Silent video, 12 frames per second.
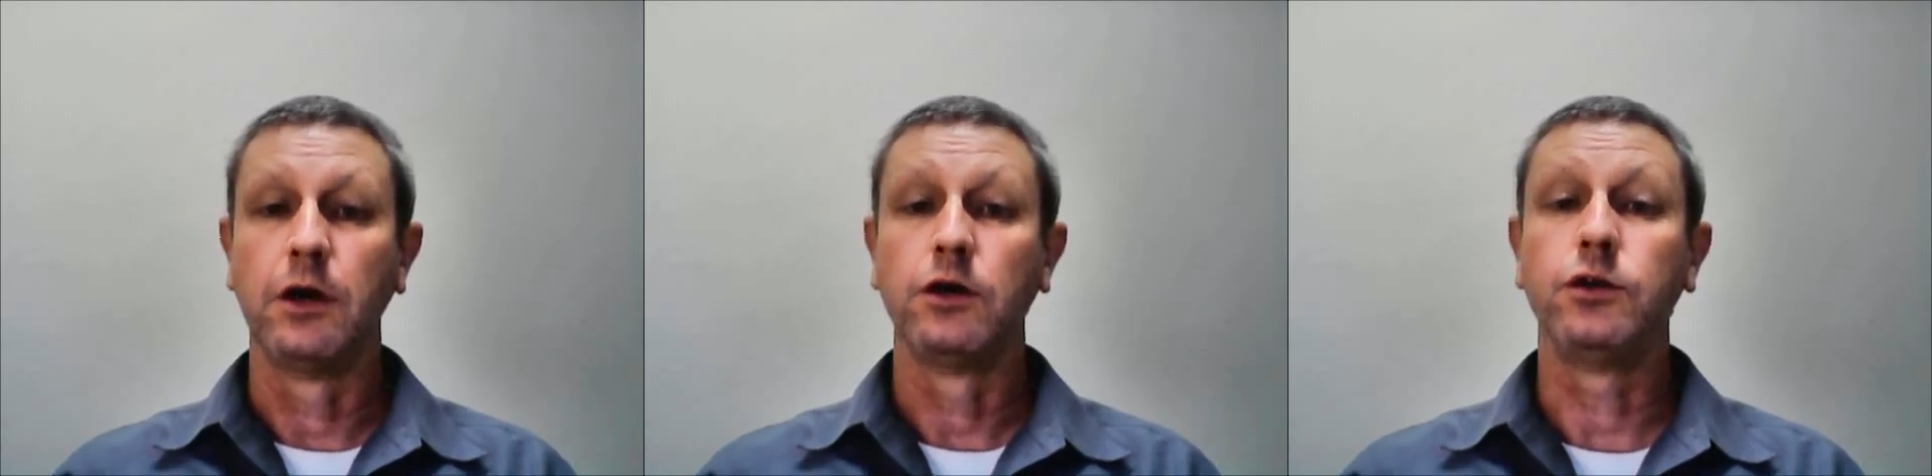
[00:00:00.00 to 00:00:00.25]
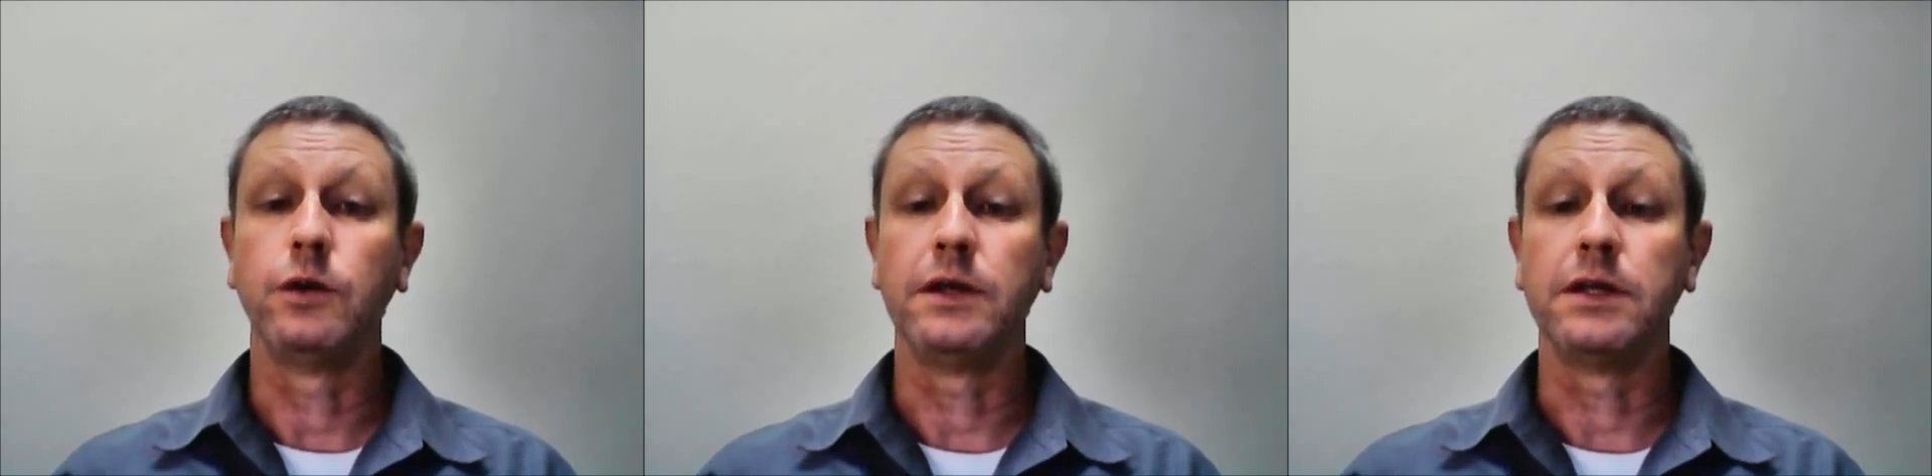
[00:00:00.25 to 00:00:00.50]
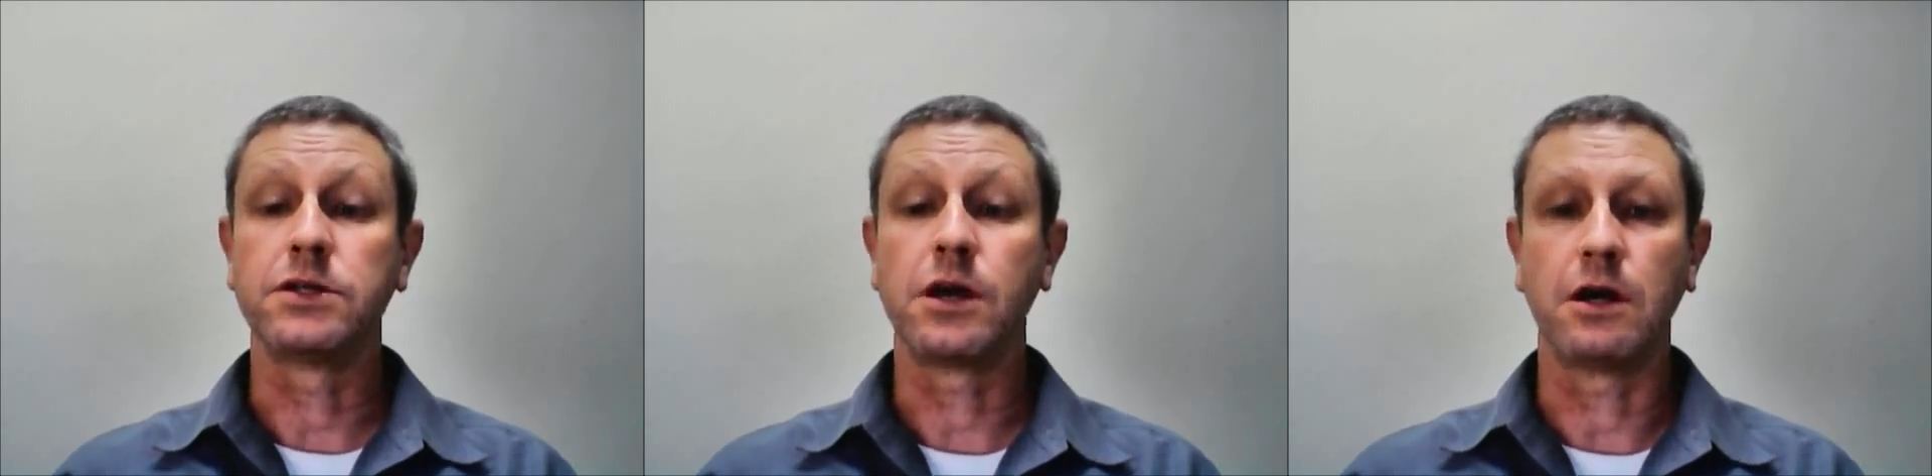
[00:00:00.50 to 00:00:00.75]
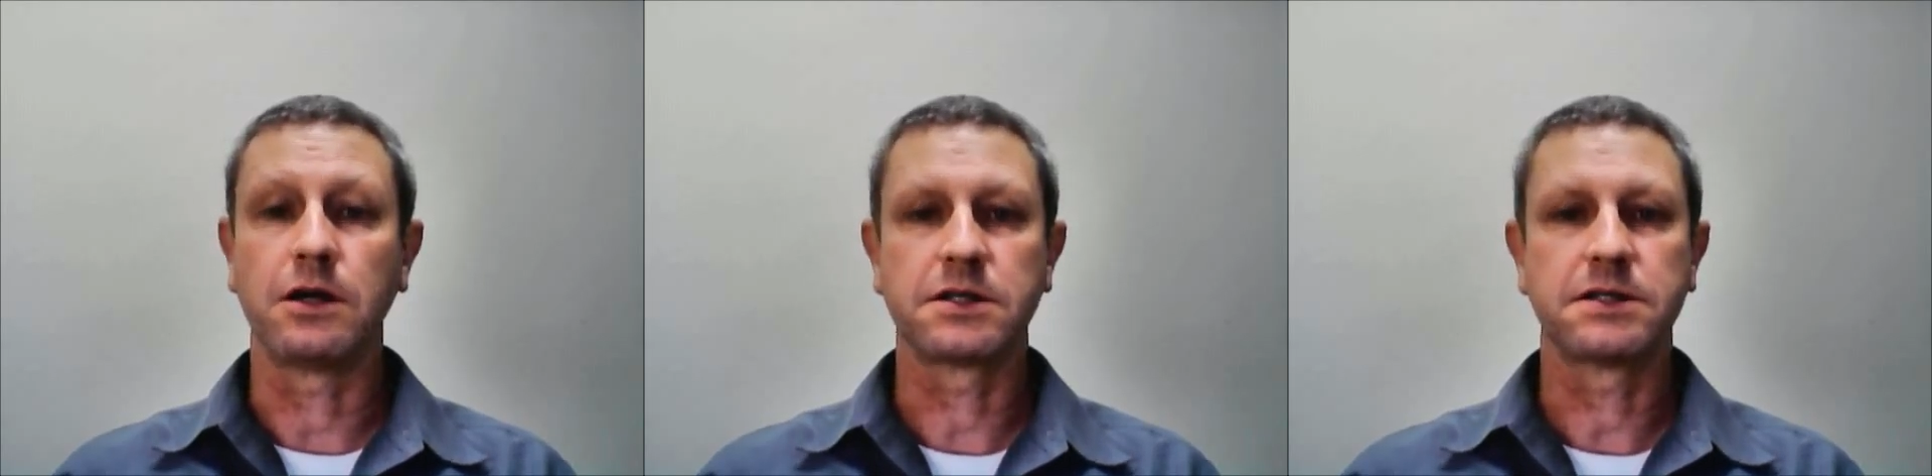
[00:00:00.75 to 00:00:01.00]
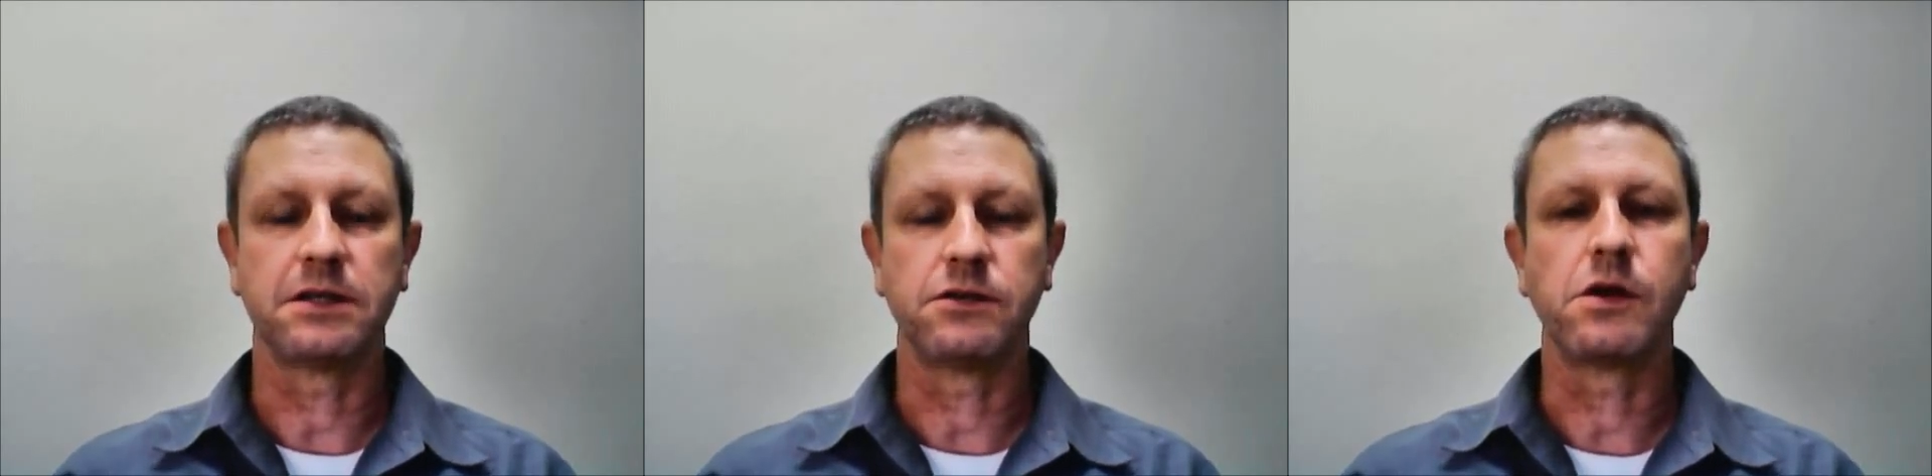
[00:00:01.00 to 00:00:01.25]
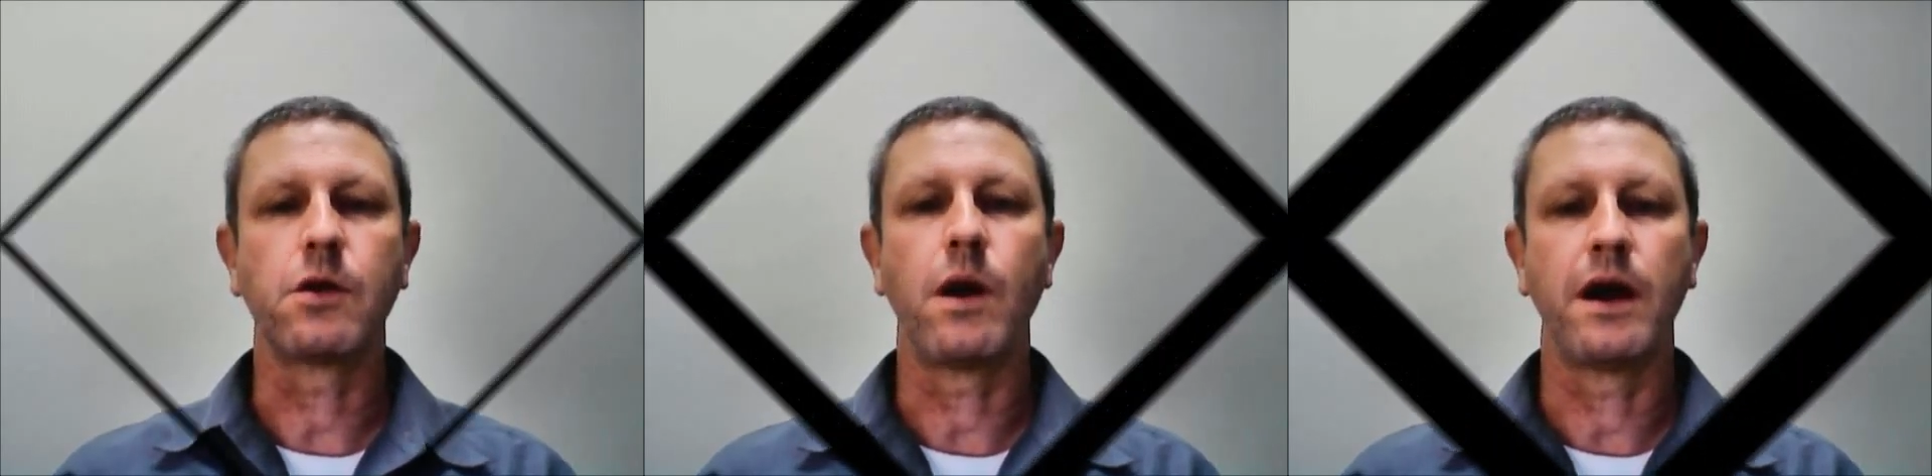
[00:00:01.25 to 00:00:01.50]
doing the tasks that are
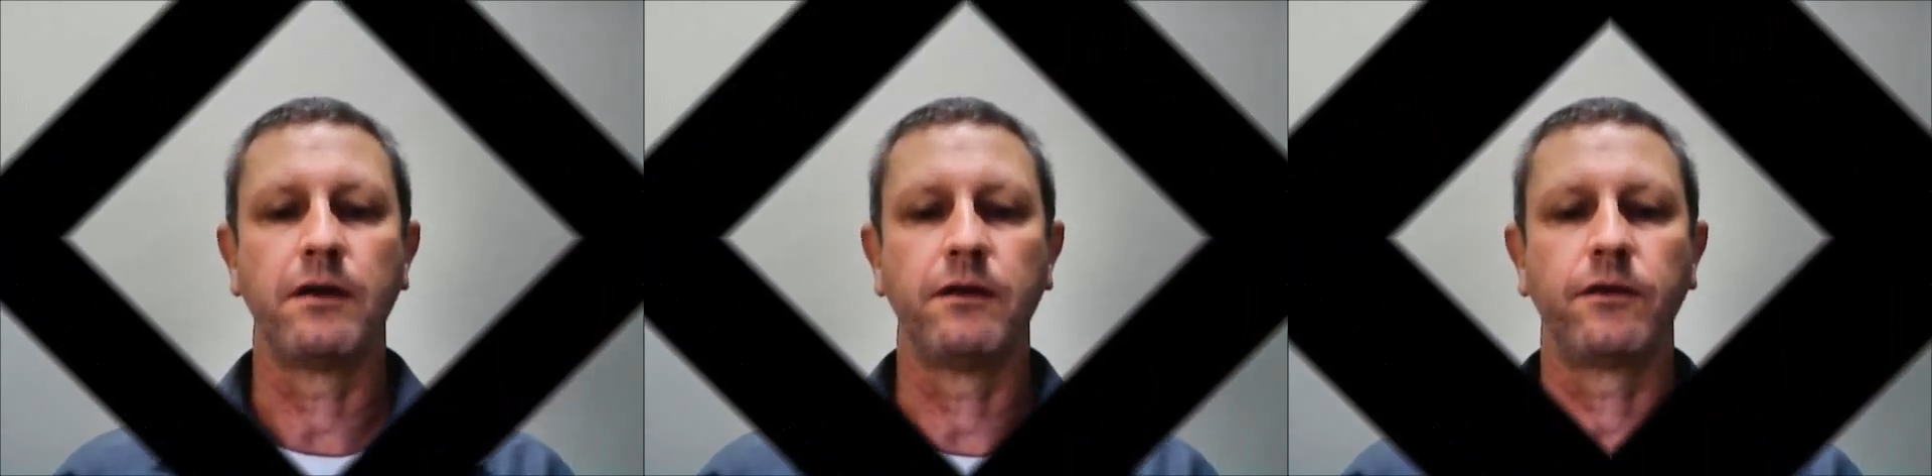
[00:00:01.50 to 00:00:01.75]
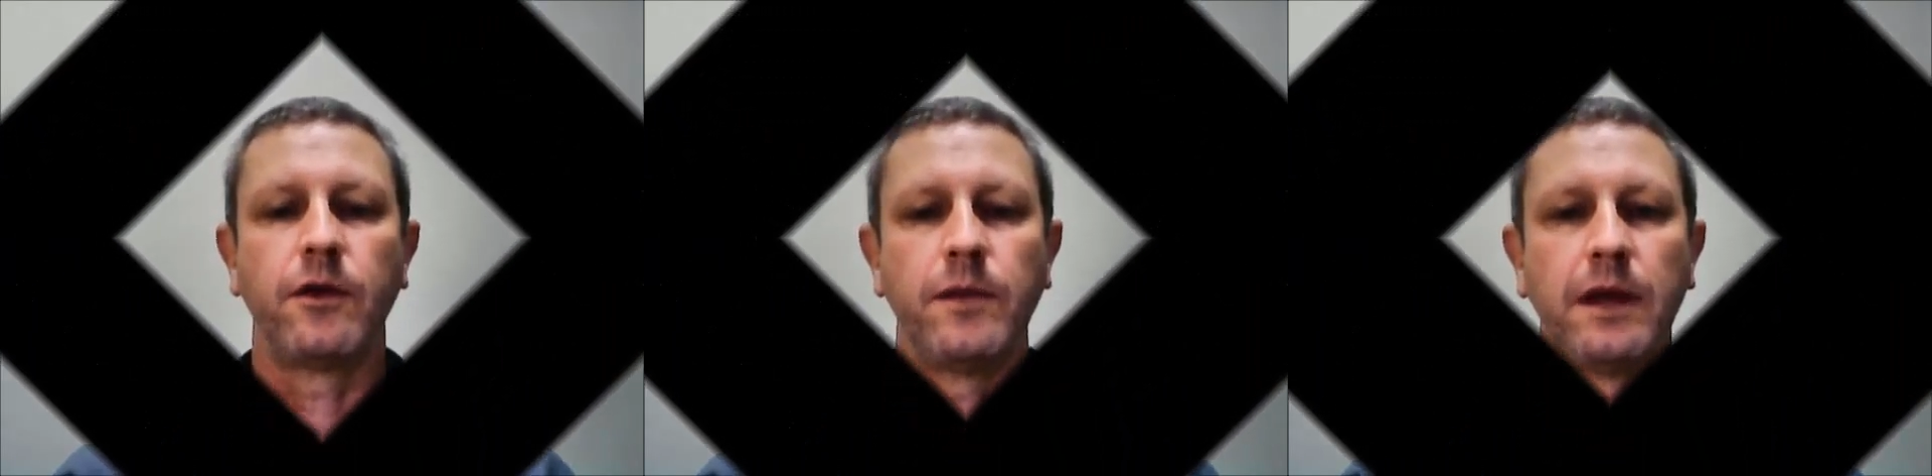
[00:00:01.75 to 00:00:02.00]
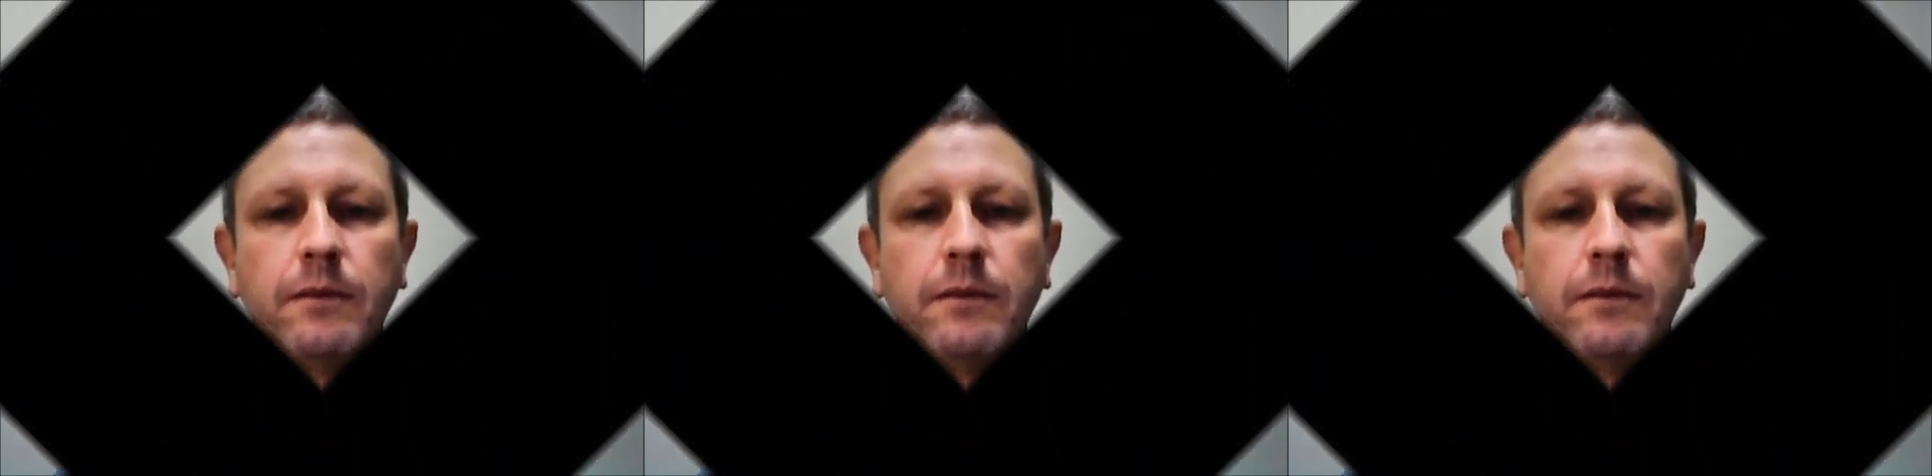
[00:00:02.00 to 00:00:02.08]
required from them.